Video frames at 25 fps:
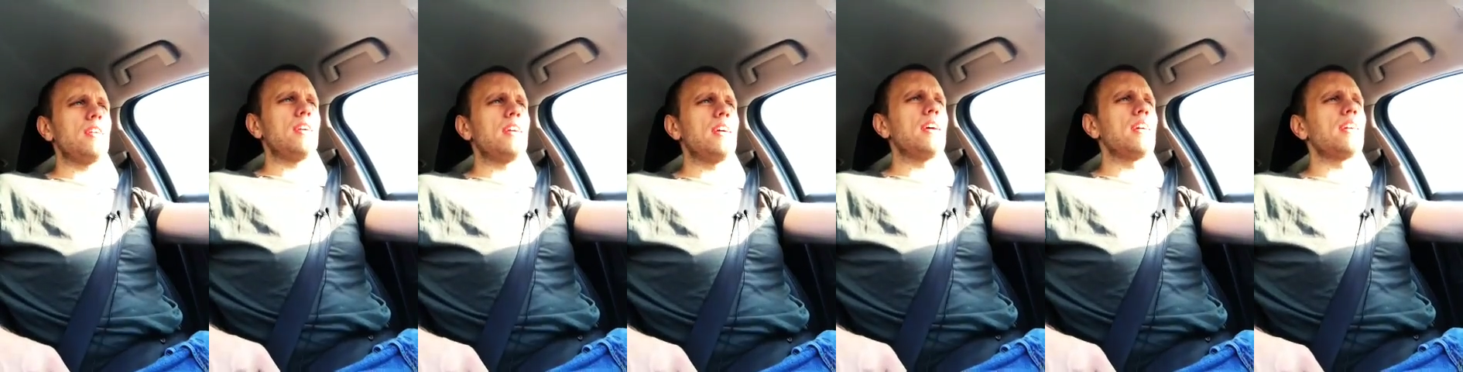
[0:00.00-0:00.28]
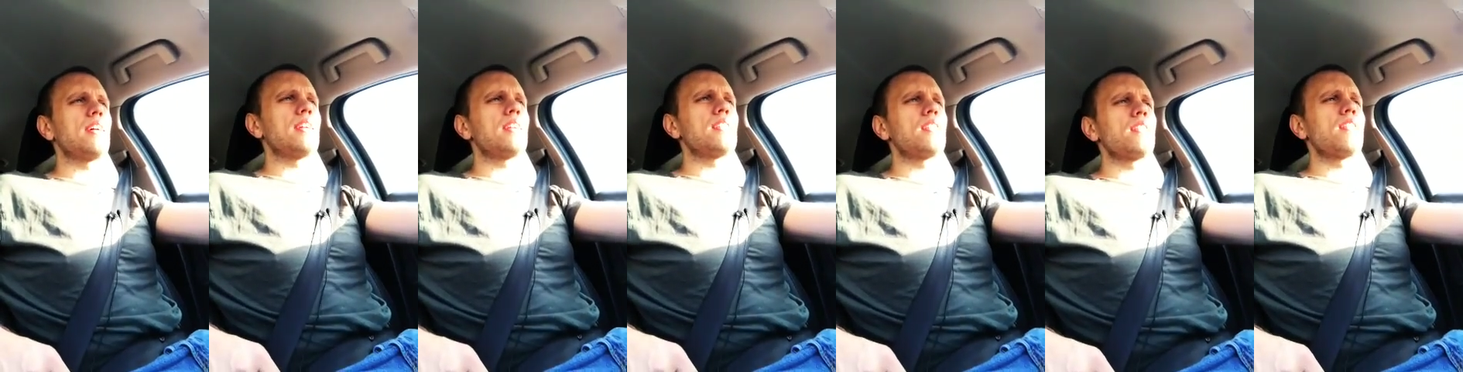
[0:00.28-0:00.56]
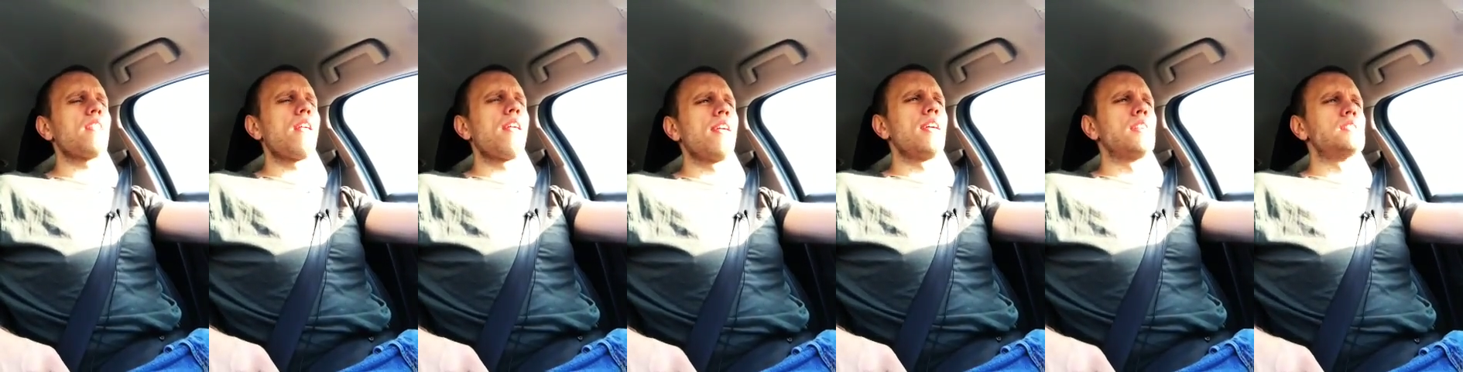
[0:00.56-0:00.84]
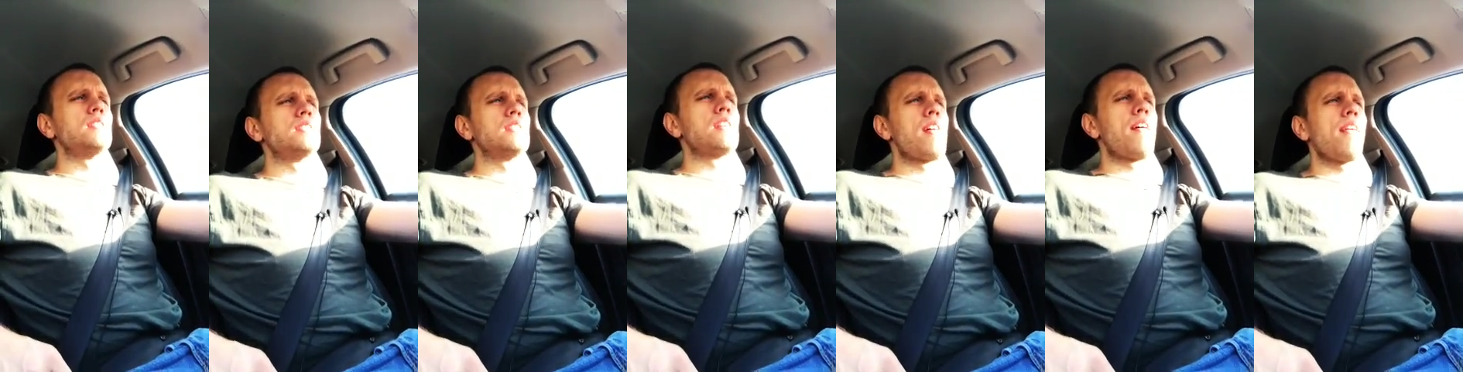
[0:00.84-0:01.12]
And
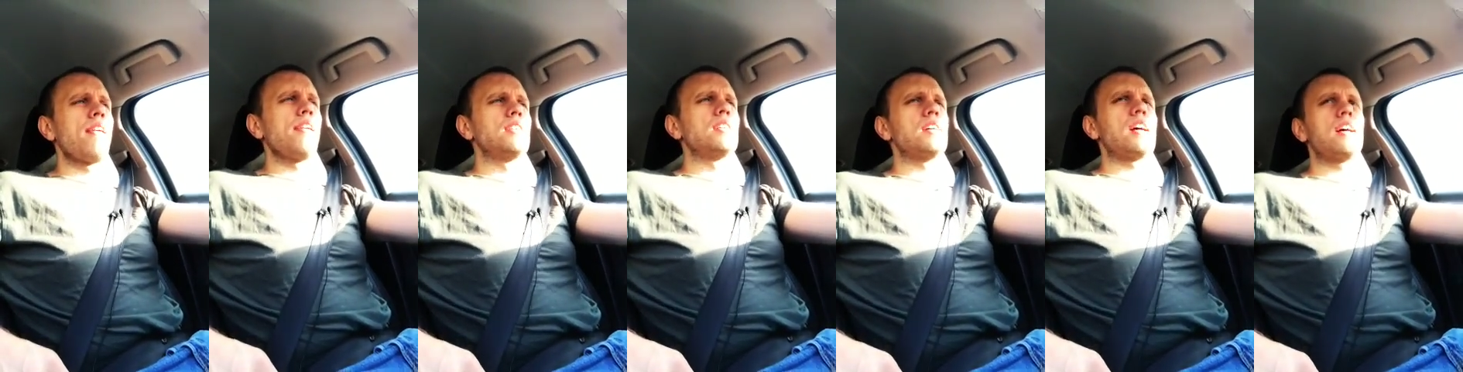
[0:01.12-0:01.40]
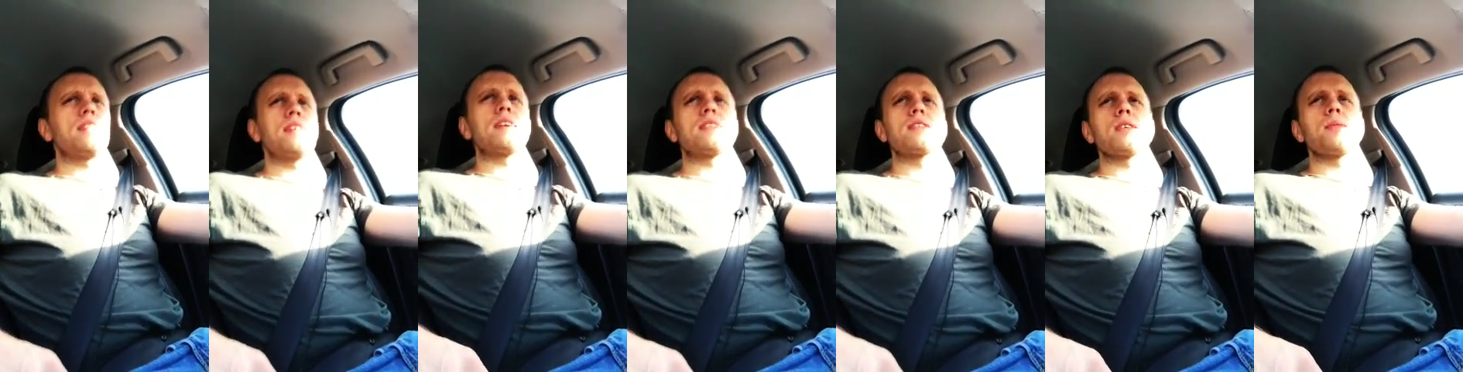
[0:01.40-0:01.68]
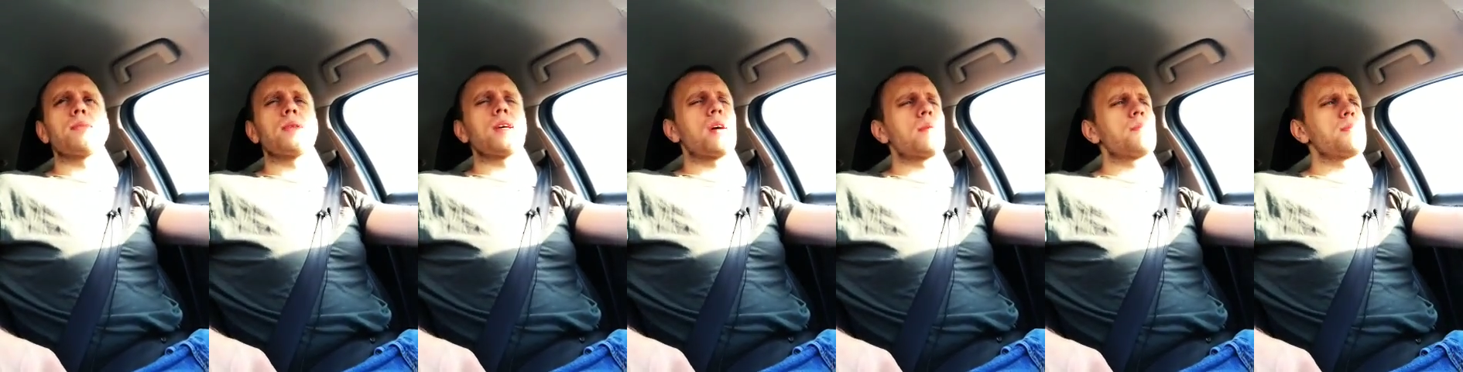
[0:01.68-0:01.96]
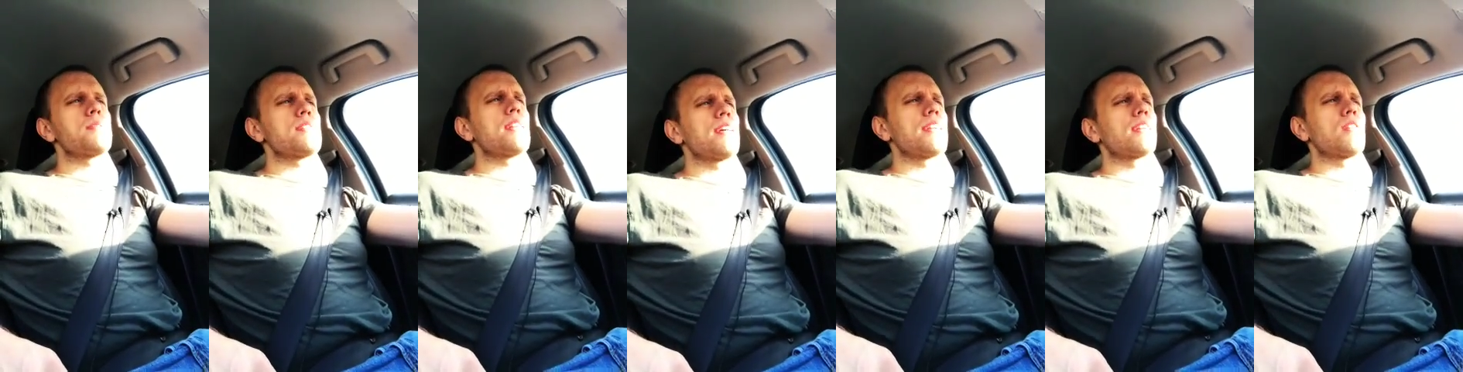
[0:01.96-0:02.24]
I think
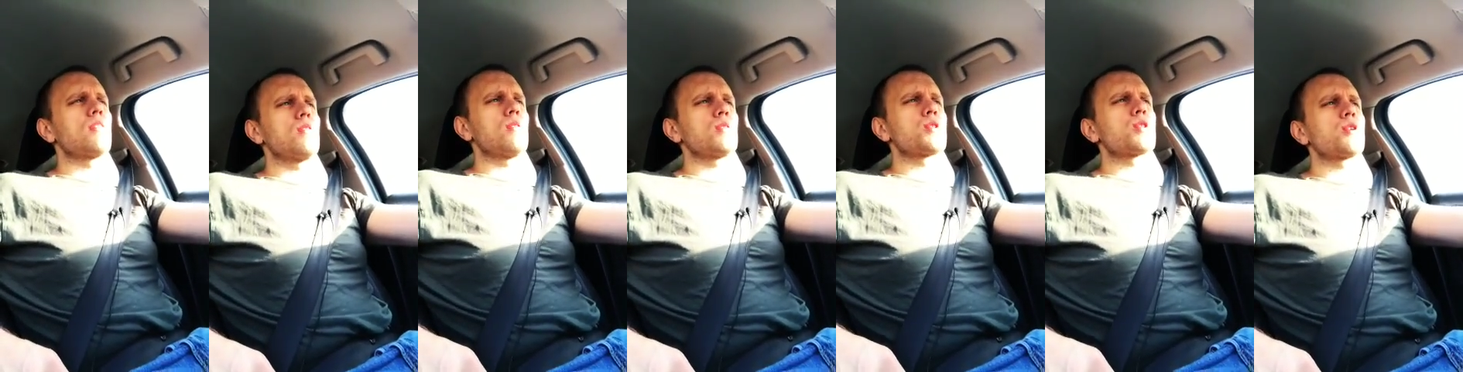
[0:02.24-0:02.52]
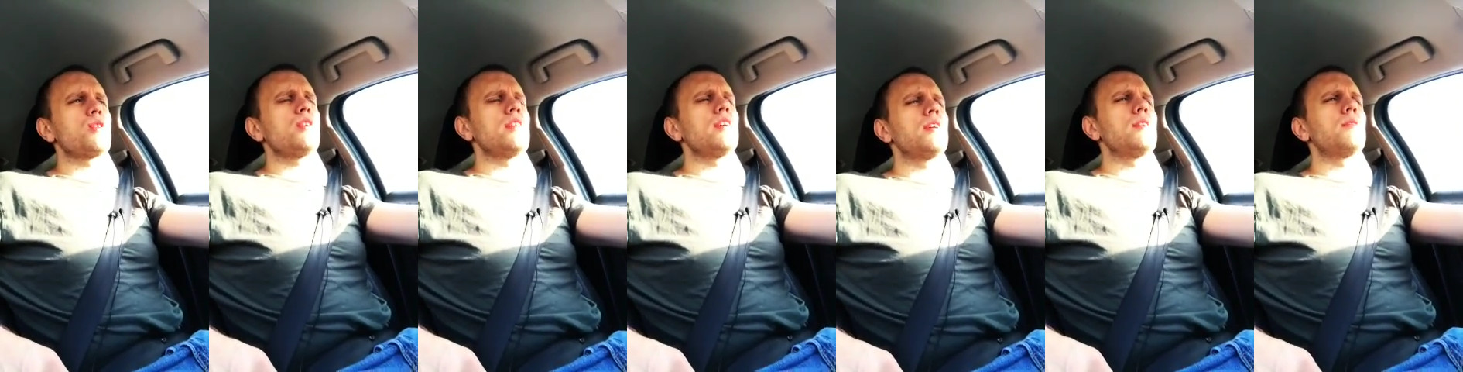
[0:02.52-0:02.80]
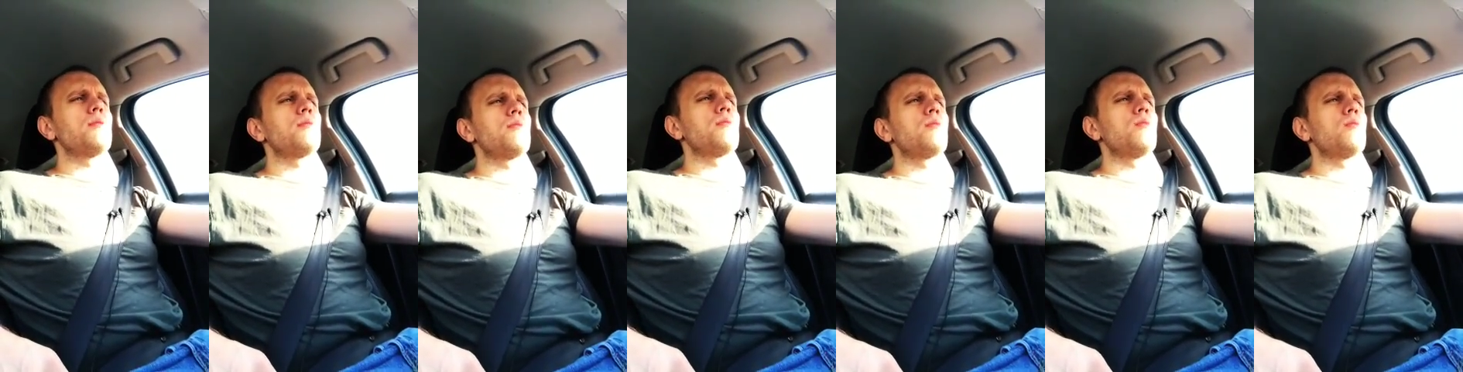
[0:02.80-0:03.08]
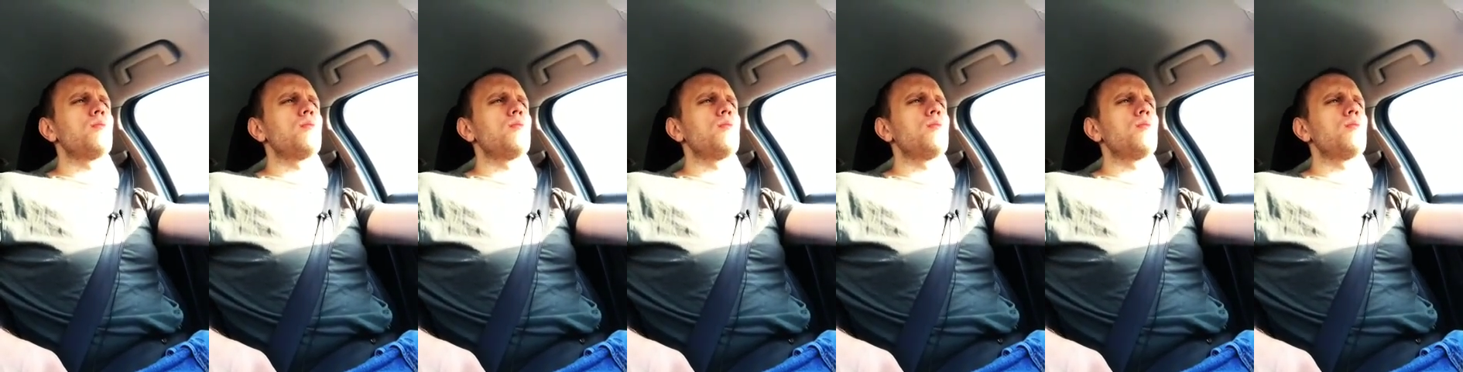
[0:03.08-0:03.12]
sometimes, like culturally,